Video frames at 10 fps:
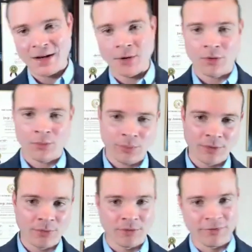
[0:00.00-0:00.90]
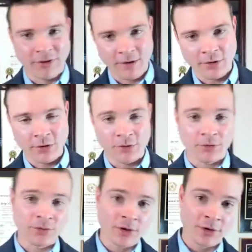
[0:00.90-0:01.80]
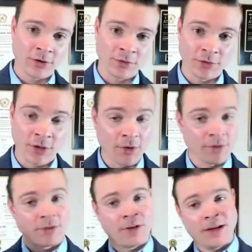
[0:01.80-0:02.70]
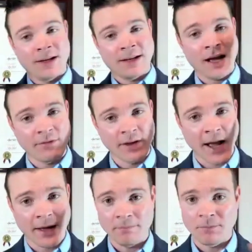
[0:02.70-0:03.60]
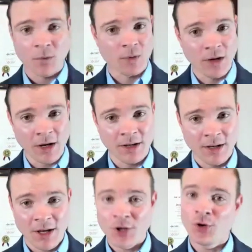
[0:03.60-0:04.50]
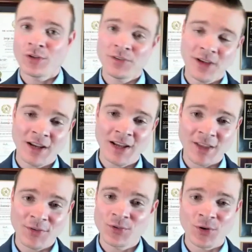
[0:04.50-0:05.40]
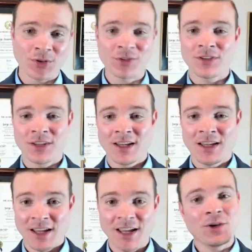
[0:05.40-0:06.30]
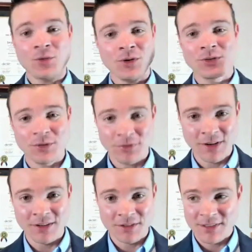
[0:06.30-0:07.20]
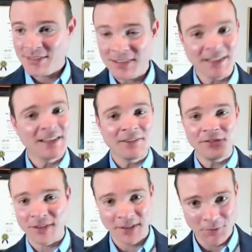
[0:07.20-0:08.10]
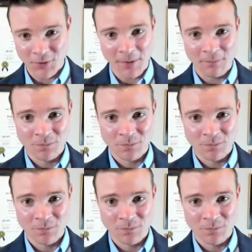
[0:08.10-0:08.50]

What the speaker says: anywhere between $500 to $800. Caveat, okay? USCIS just increased their fees significantly.